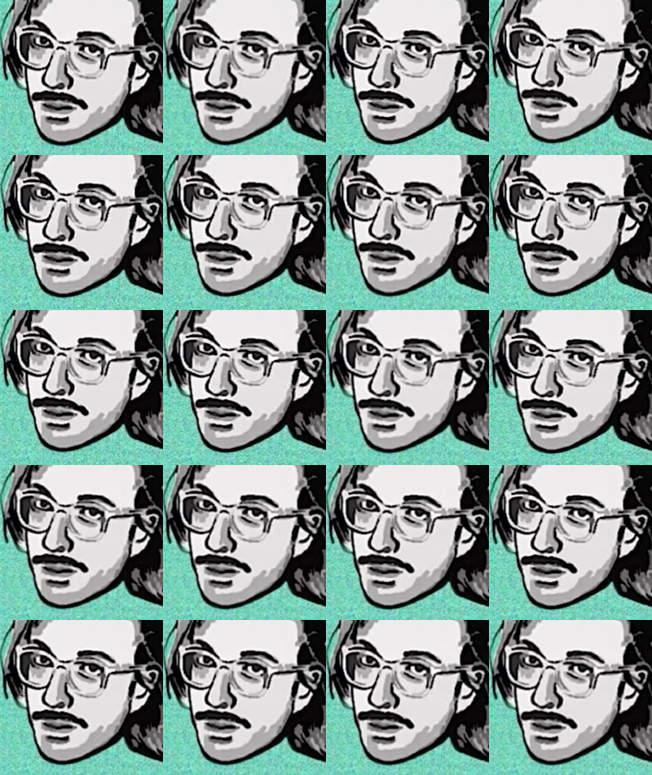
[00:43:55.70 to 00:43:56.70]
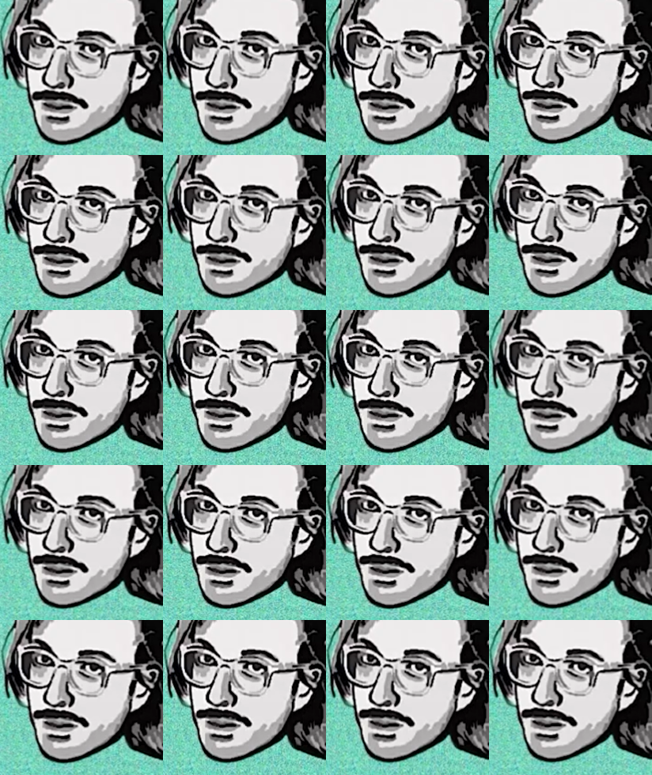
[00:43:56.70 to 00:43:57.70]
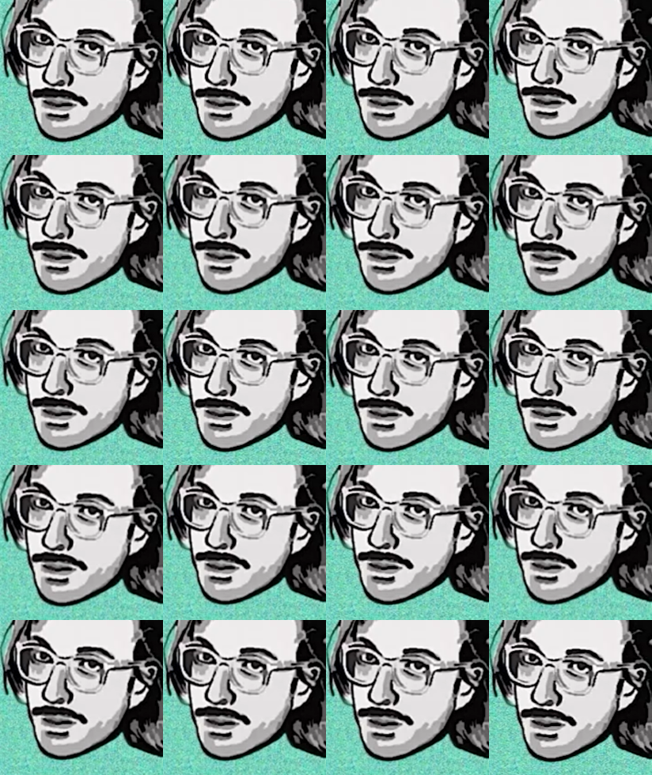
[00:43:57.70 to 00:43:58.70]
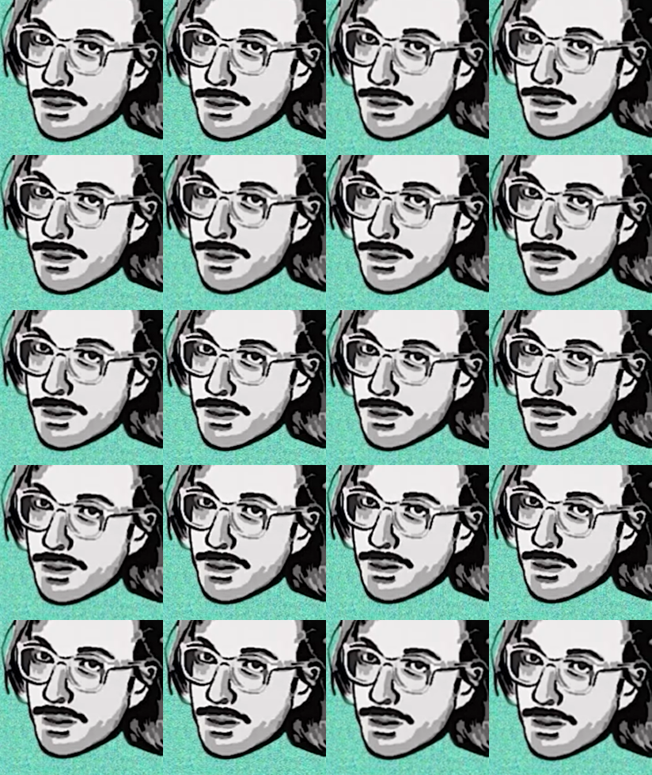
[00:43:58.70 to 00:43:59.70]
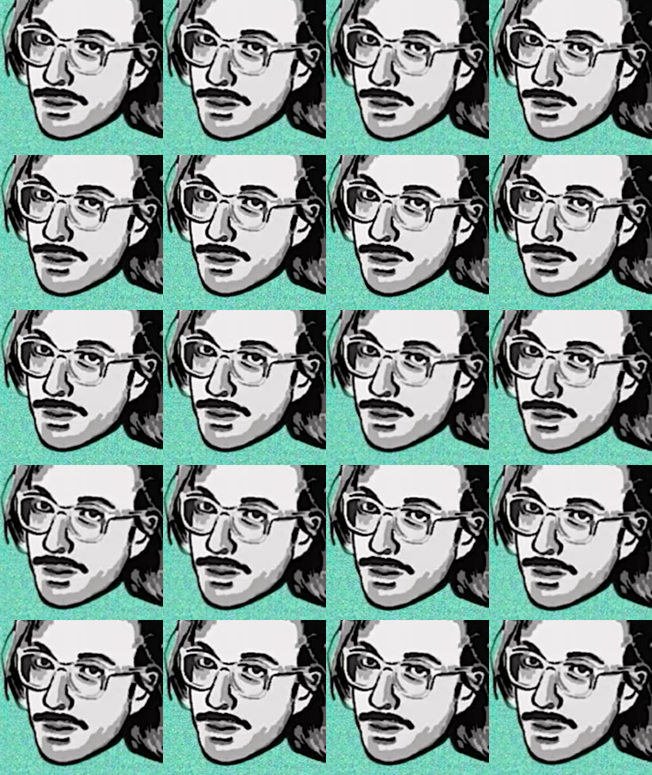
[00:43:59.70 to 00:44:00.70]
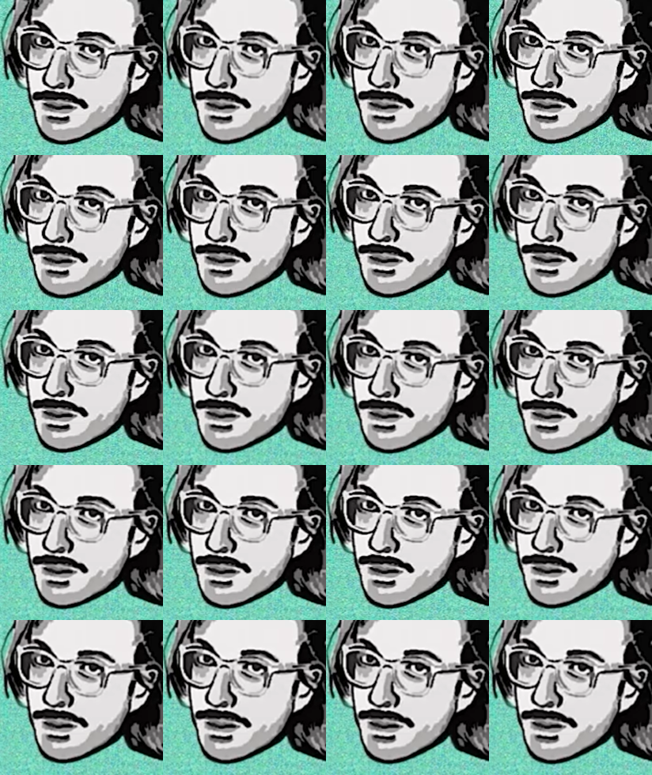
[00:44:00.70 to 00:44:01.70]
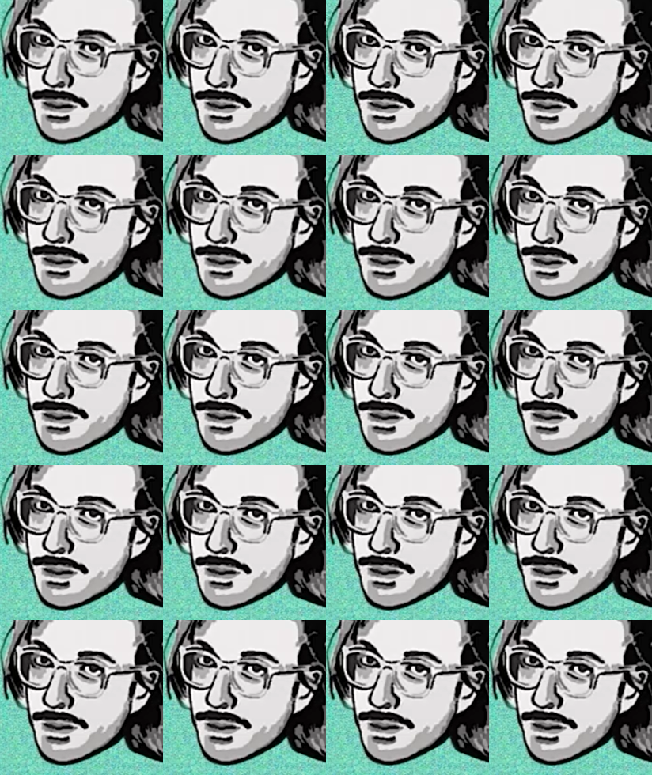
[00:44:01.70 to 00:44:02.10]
[no speech]